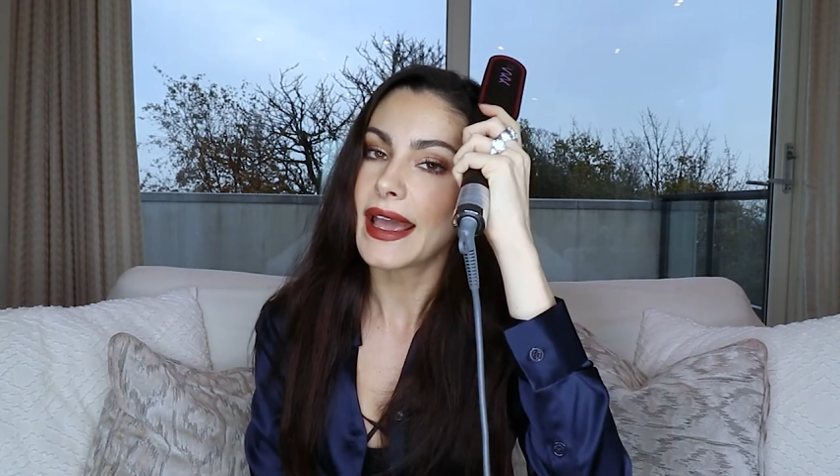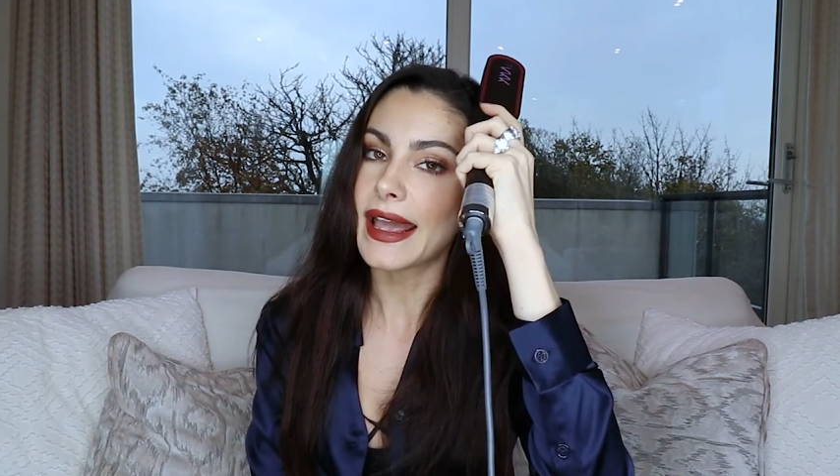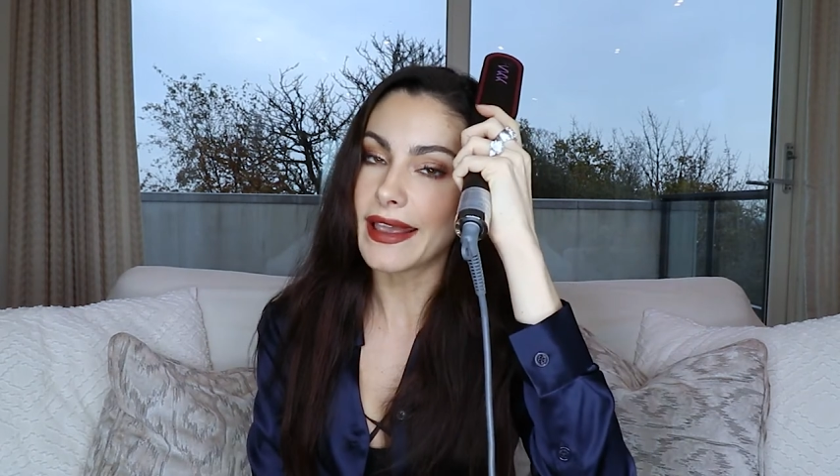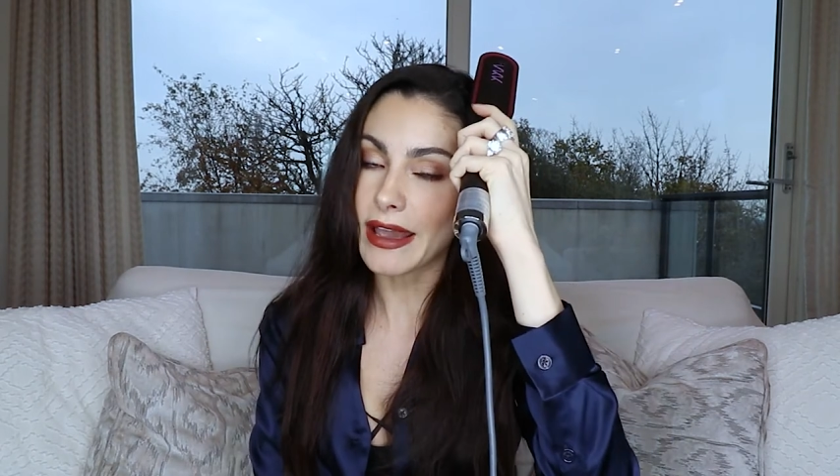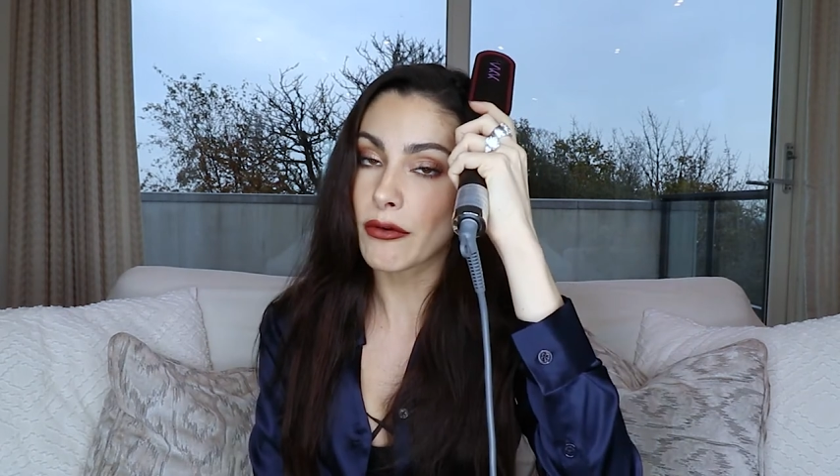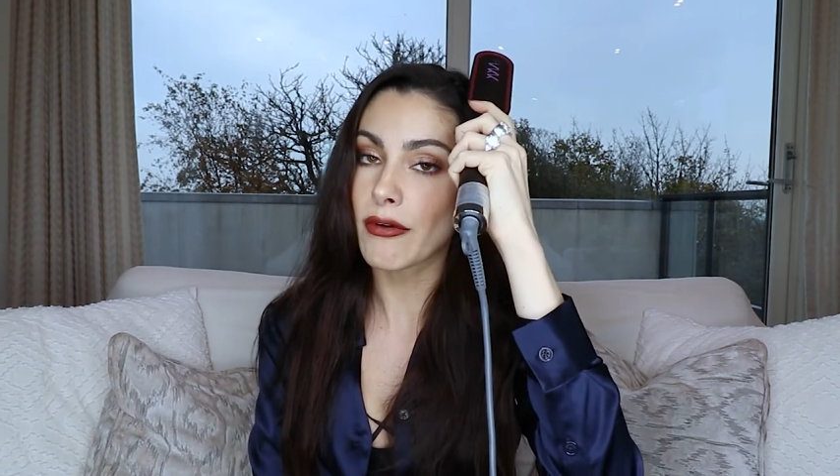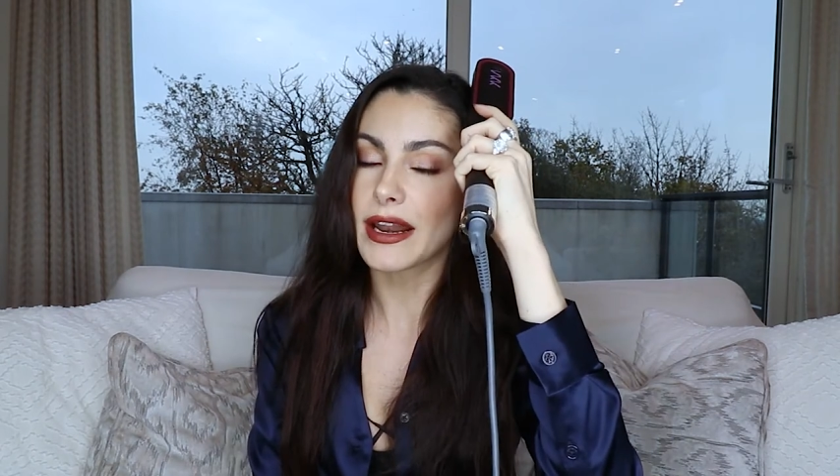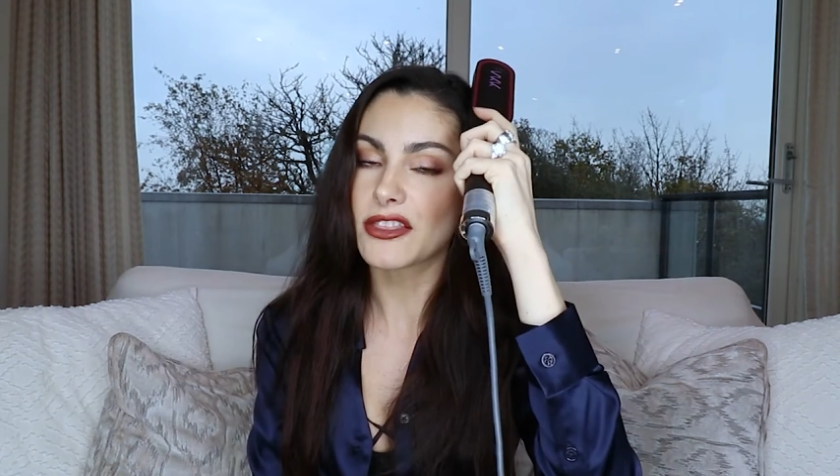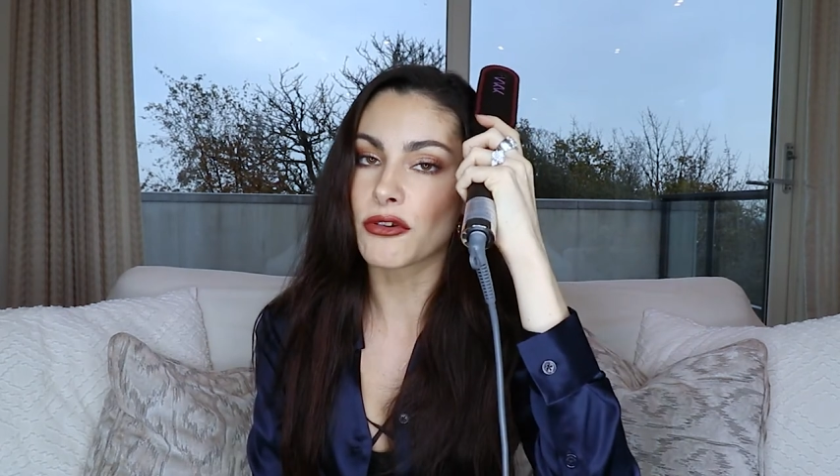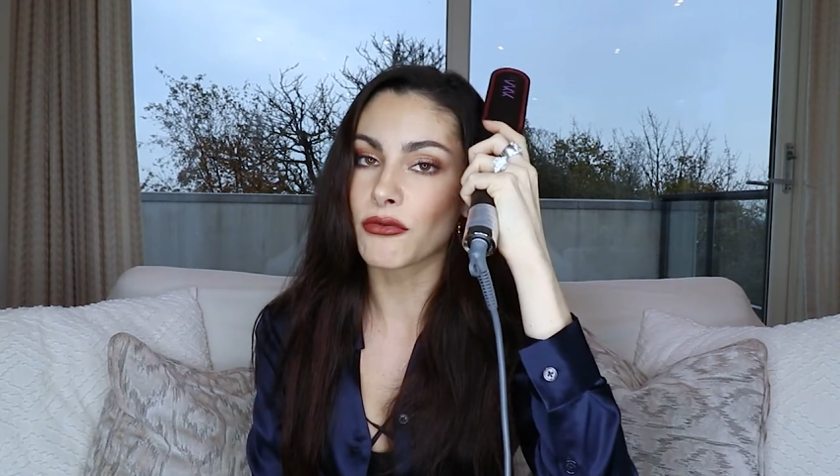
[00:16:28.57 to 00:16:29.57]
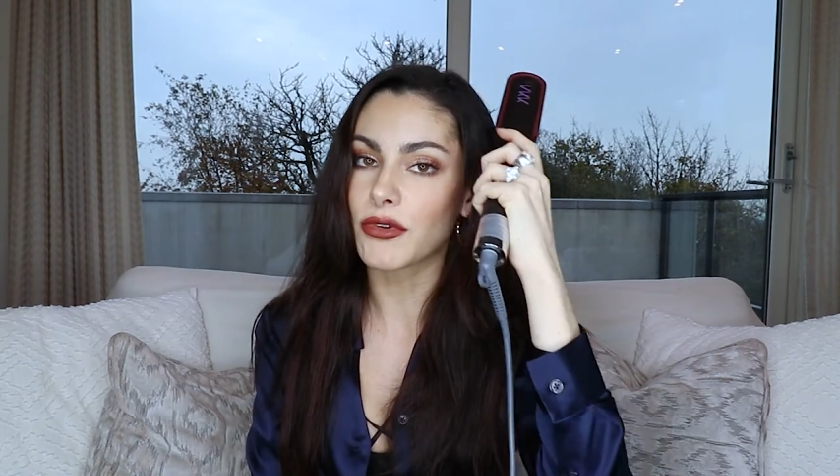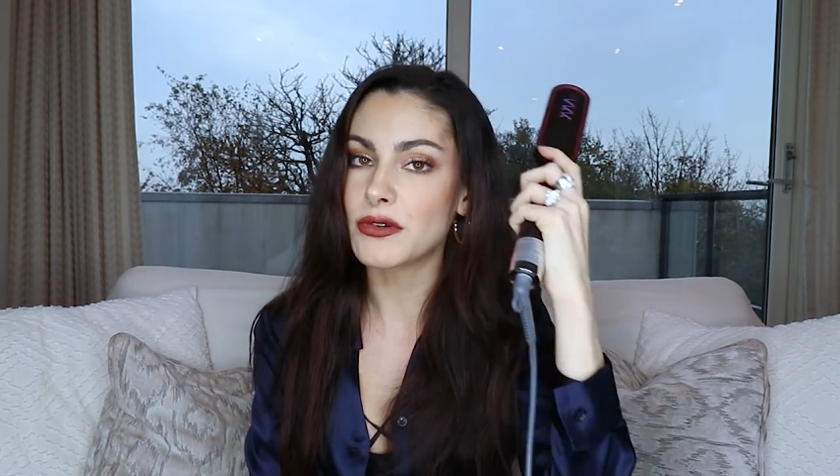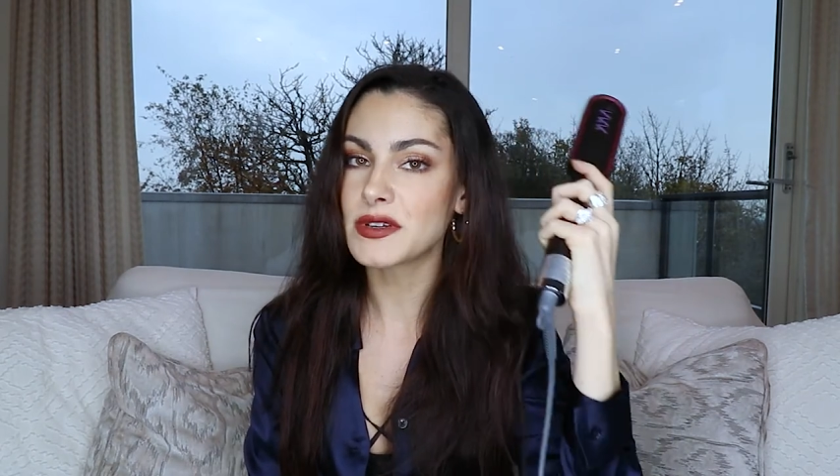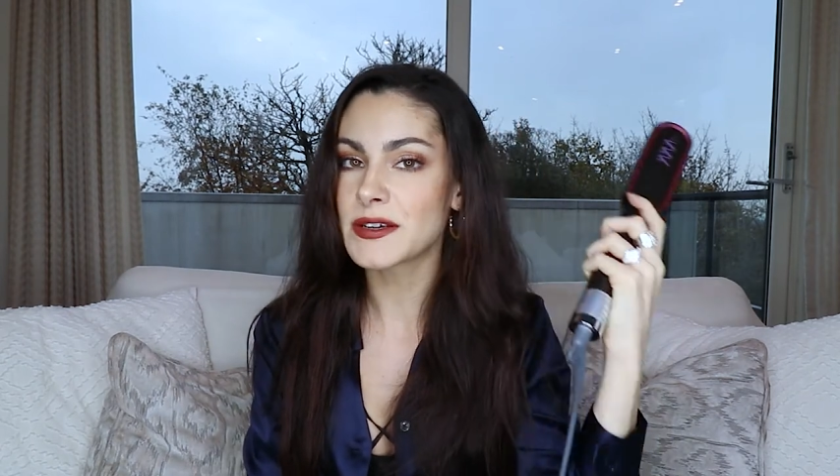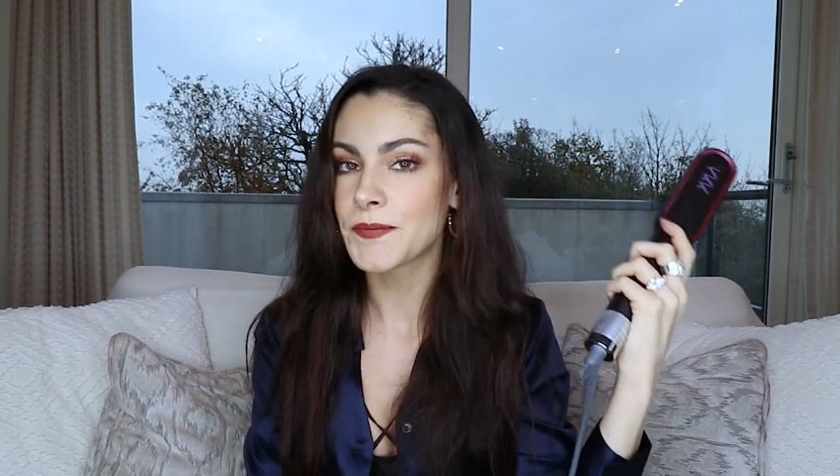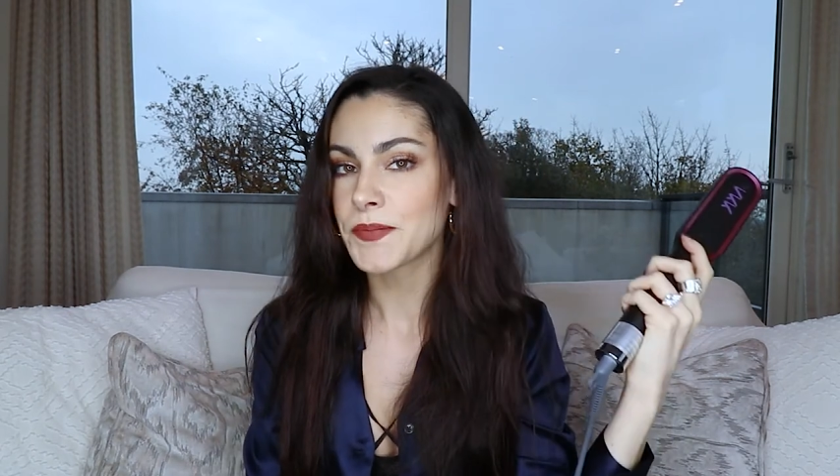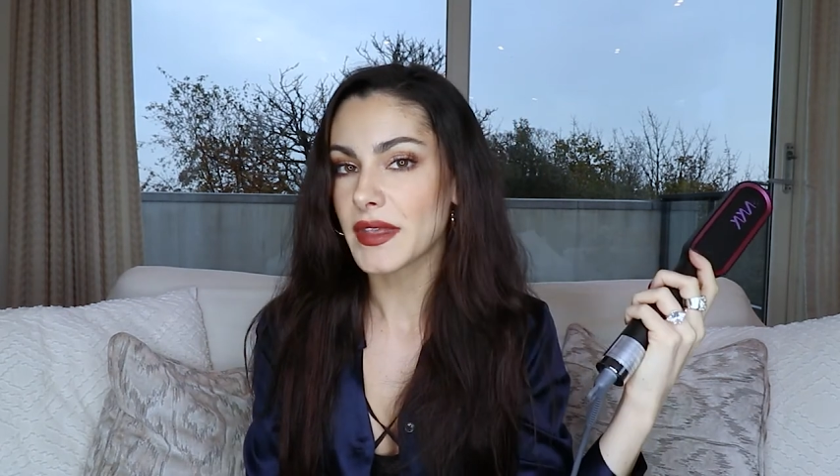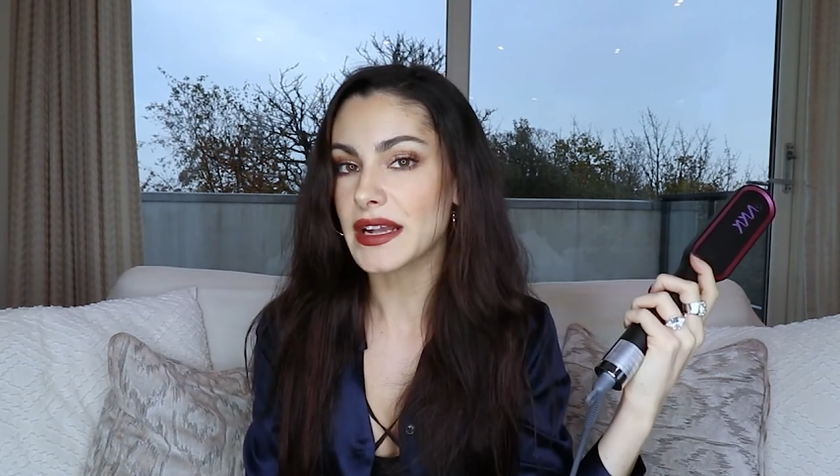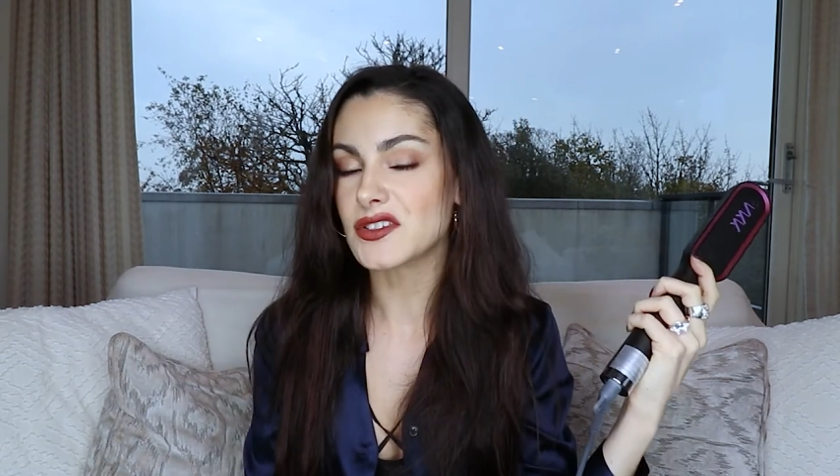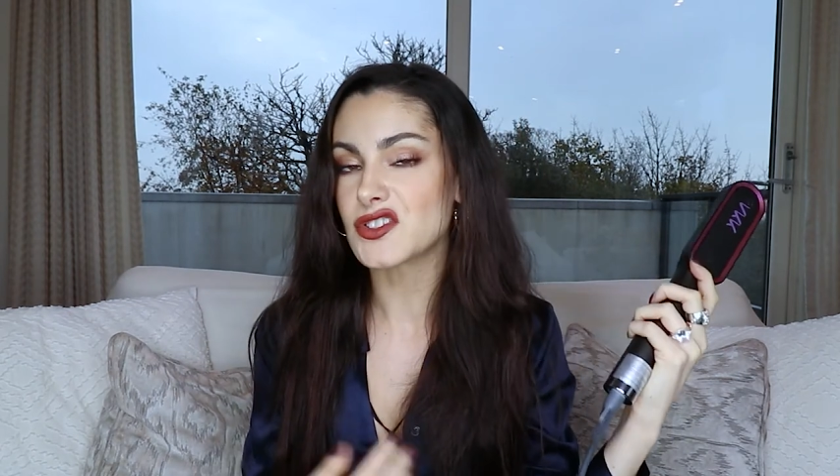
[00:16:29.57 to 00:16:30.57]
and get right at the root
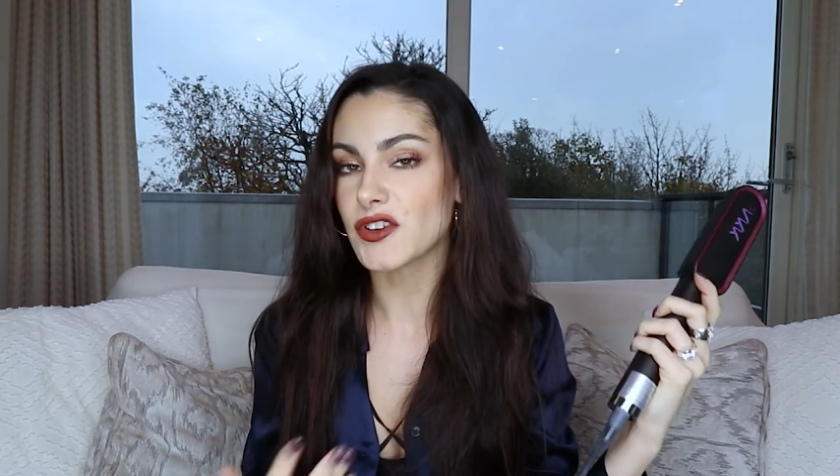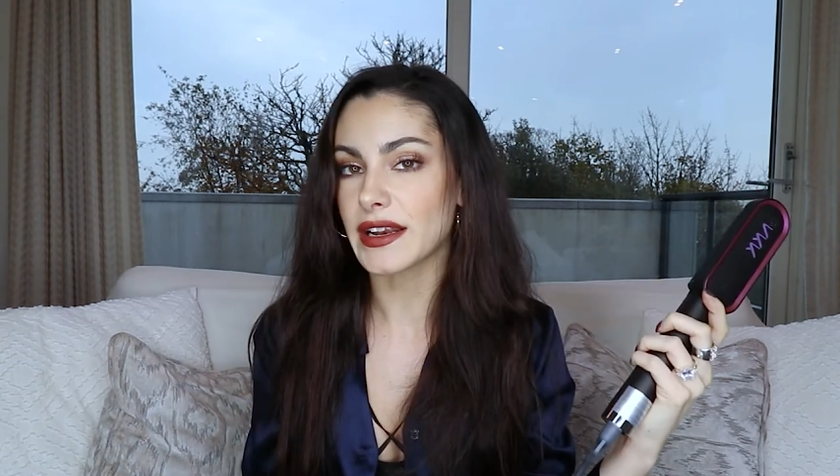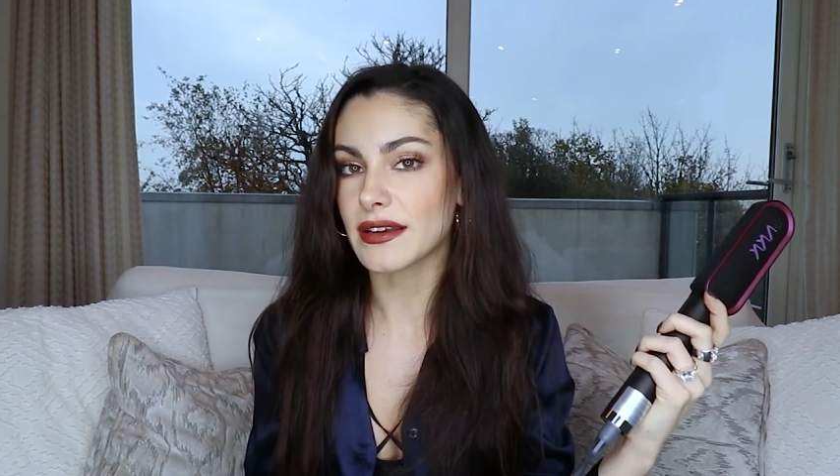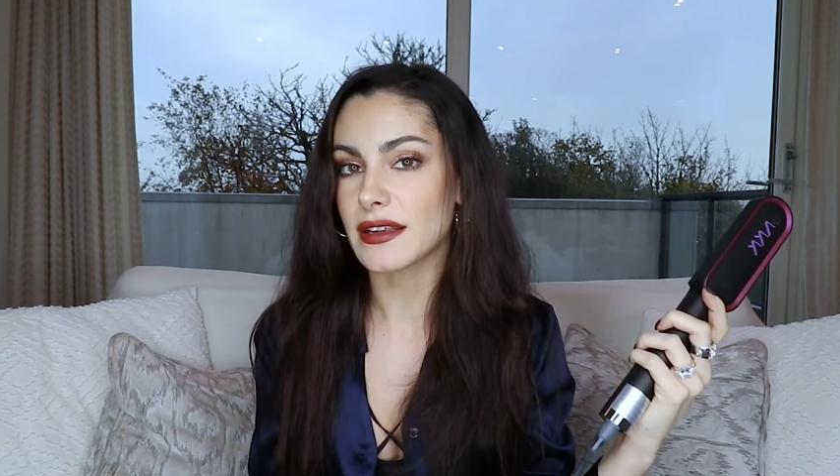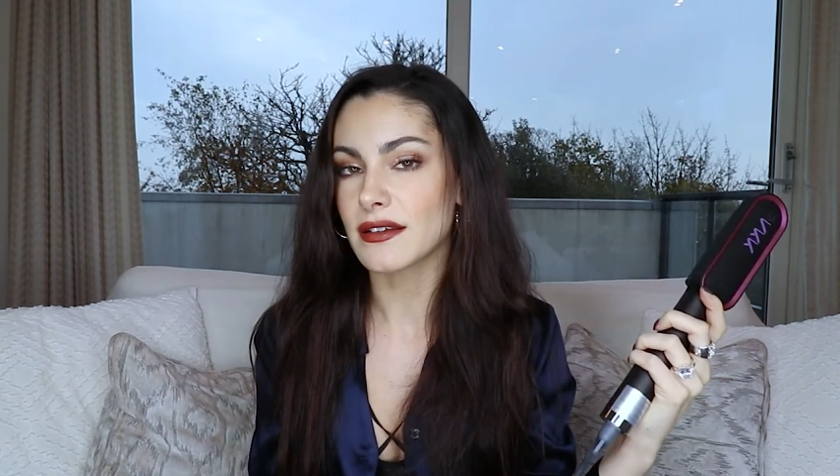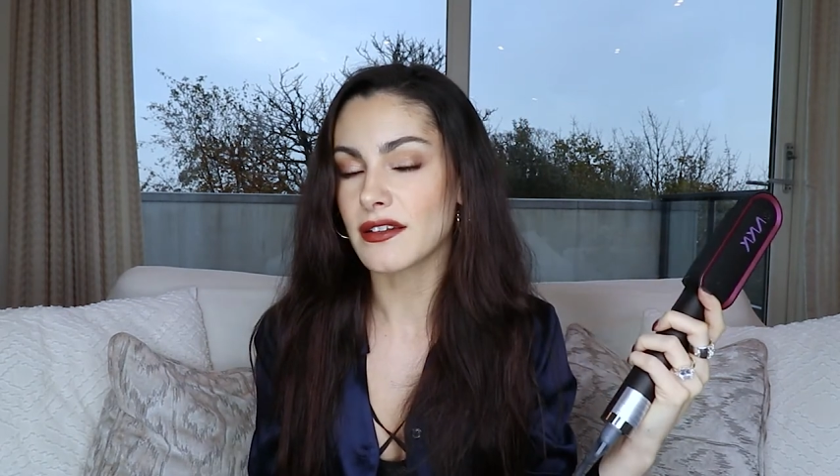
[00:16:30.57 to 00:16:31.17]
and straighten it.